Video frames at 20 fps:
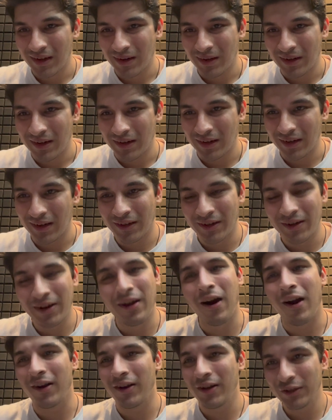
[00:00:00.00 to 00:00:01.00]

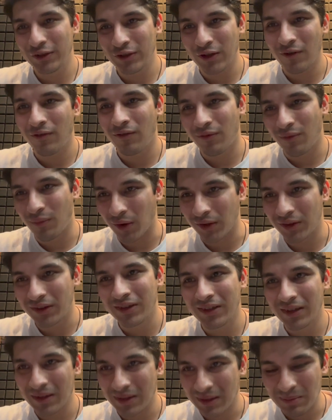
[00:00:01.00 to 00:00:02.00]
Regardless of what
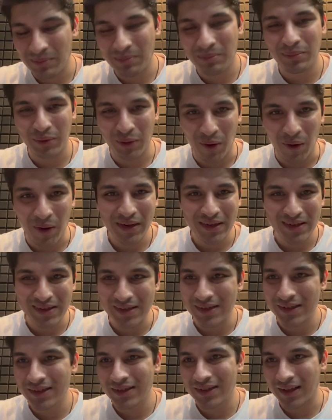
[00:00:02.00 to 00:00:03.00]
the plot
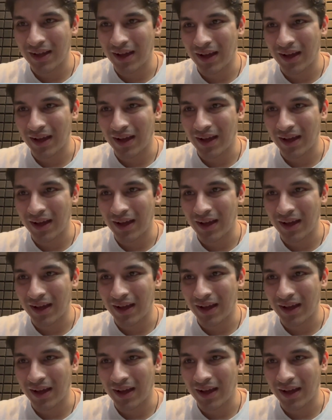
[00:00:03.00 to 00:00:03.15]
is,